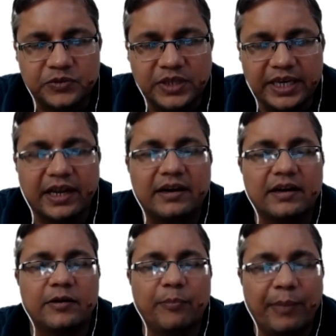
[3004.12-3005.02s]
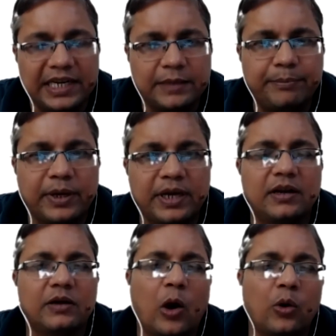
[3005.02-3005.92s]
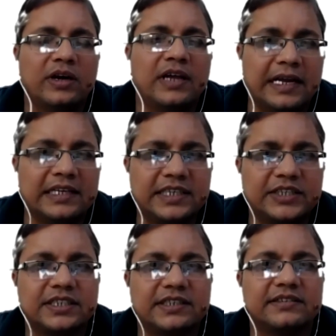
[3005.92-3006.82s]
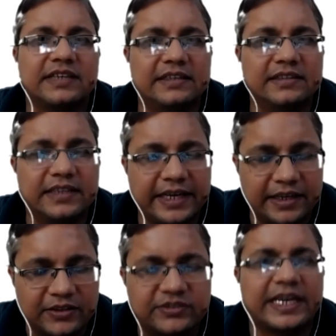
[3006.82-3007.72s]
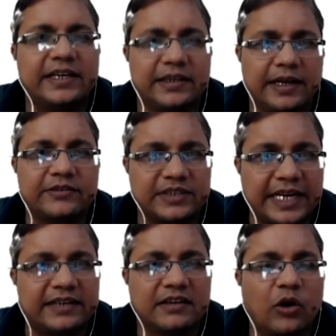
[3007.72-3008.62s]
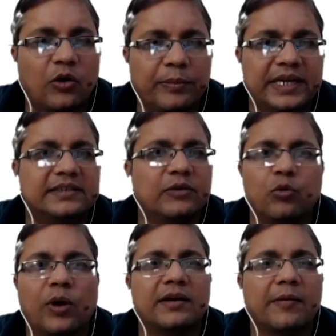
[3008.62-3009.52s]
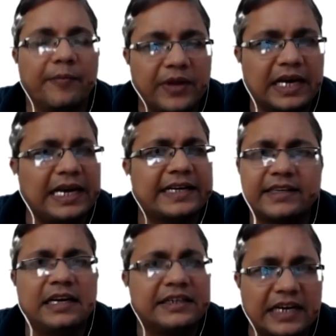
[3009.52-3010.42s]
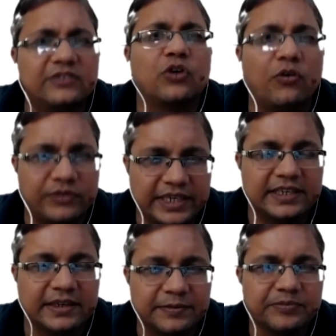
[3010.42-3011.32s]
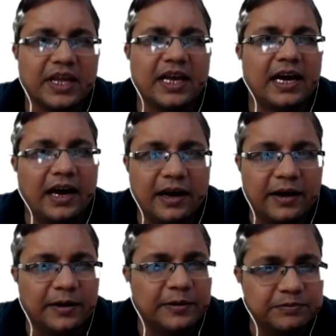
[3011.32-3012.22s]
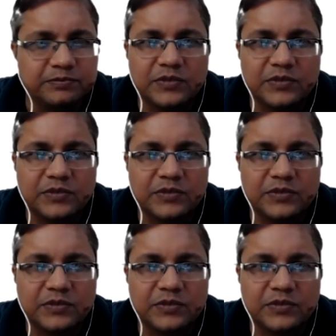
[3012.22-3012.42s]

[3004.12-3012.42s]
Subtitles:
there are multiple organizations in the state government who are collecting tons of data. Sure.